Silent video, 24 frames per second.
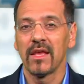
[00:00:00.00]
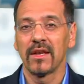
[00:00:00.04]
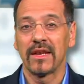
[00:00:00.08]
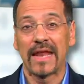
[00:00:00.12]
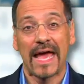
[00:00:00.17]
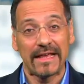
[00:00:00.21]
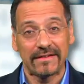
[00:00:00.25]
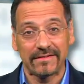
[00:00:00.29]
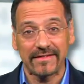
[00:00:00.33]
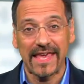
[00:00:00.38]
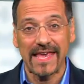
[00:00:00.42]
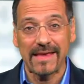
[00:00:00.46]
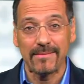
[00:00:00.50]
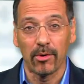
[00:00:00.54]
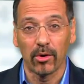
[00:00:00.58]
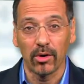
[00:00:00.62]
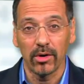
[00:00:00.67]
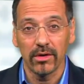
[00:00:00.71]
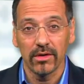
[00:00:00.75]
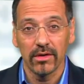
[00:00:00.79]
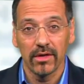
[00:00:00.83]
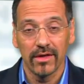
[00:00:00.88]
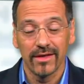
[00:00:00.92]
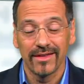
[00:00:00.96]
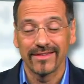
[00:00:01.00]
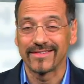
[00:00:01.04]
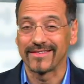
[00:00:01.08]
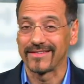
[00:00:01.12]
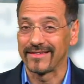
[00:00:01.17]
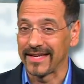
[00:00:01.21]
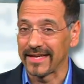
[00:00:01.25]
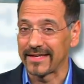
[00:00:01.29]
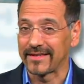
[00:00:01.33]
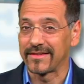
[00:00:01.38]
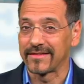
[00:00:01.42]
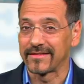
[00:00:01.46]
Nice keyboard,
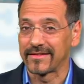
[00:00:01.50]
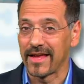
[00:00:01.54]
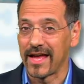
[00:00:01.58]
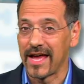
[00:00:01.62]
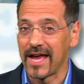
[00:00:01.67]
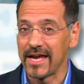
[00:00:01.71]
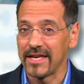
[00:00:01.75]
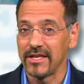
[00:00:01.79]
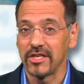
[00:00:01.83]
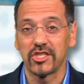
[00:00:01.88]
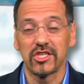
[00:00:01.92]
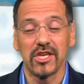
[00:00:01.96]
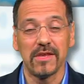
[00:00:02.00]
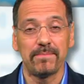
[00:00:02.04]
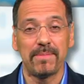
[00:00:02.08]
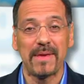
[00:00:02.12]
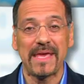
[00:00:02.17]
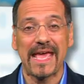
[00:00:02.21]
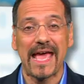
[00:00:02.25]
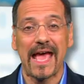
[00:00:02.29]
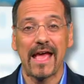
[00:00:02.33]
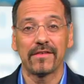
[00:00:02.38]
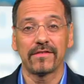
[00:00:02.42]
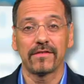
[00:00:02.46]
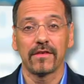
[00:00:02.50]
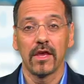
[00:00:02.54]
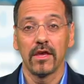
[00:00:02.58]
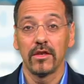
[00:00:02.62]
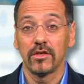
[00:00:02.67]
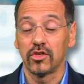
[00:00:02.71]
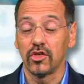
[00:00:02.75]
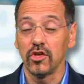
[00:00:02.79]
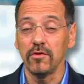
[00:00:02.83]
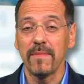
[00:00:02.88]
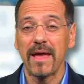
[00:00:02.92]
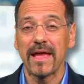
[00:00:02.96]
slick design, GPS,
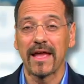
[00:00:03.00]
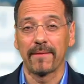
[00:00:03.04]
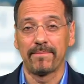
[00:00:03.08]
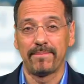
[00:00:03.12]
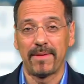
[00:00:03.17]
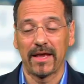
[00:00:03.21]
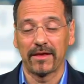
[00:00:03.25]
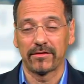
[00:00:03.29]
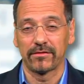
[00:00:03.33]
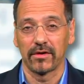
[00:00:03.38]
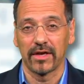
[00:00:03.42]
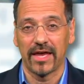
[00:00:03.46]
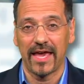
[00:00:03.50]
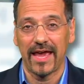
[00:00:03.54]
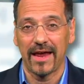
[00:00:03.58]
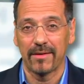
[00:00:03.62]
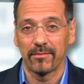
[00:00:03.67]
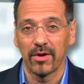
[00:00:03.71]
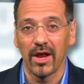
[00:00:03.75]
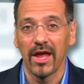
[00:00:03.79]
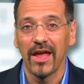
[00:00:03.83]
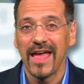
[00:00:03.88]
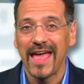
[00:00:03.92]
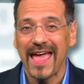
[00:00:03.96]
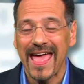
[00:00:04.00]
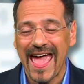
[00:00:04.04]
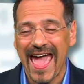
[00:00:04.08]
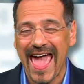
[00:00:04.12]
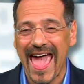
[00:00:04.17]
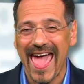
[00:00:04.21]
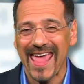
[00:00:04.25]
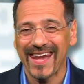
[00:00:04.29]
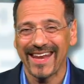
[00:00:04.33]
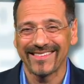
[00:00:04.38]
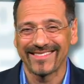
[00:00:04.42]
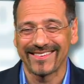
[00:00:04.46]
2 megapixel camera,
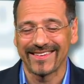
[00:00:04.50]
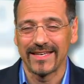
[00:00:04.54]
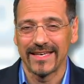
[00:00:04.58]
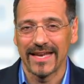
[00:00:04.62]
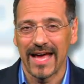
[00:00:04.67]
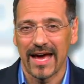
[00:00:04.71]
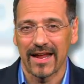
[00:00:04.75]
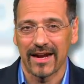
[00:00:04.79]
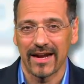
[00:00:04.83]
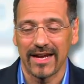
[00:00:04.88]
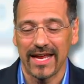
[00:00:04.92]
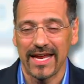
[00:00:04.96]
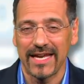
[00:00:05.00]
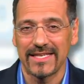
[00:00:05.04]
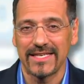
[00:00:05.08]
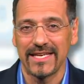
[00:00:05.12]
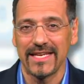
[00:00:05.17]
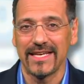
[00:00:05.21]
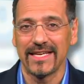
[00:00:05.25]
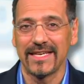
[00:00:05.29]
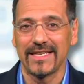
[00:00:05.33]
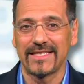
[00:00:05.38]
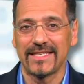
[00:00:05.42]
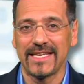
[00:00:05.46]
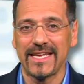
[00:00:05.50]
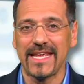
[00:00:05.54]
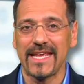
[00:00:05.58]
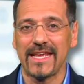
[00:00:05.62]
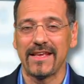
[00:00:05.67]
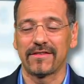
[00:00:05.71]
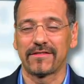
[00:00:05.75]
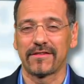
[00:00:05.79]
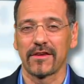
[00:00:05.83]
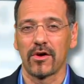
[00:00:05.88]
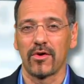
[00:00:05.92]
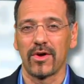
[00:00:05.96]
and it's not on
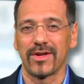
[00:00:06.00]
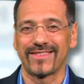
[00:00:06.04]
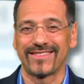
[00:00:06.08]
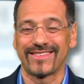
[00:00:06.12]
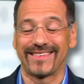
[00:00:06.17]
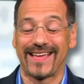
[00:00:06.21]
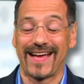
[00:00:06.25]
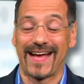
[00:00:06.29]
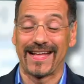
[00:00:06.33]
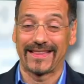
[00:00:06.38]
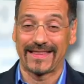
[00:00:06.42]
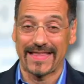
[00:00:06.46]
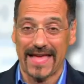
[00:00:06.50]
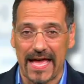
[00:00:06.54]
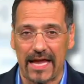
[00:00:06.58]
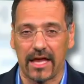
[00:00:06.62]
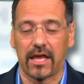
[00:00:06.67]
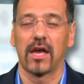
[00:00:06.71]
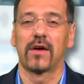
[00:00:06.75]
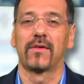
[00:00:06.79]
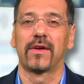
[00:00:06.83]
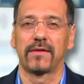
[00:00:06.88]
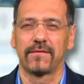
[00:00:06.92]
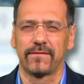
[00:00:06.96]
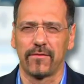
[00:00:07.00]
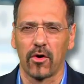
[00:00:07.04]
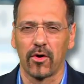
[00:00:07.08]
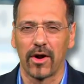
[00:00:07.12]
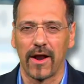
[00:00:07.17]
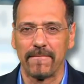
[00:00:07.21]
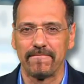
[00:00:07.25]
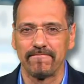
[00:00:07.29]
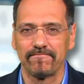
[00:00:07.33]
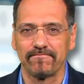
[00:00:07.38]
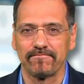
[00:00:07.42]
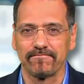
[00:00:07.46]
AT&T, so it's got that going for it.